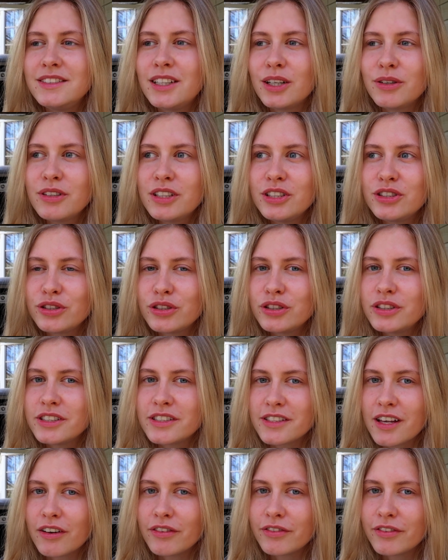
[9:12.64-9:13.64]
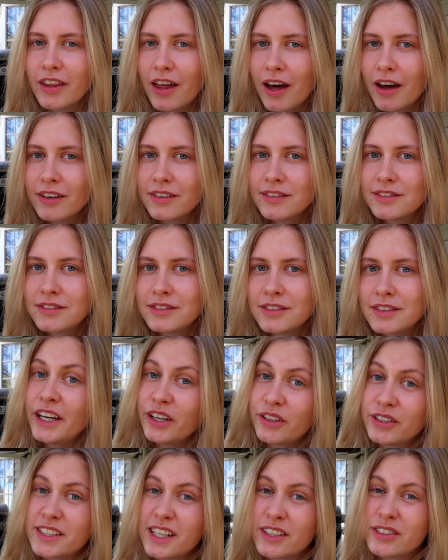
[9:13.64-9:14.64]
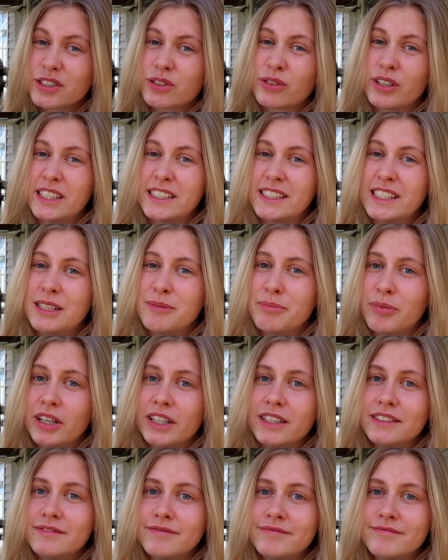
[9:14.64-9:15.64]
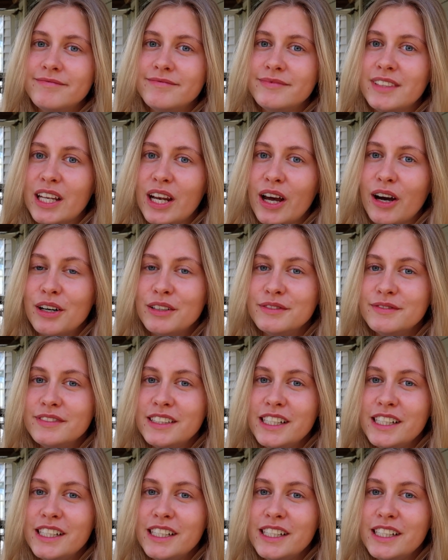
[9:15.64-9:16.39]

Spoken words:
don't insure yourself for that. I know it sounds crazy, but you know,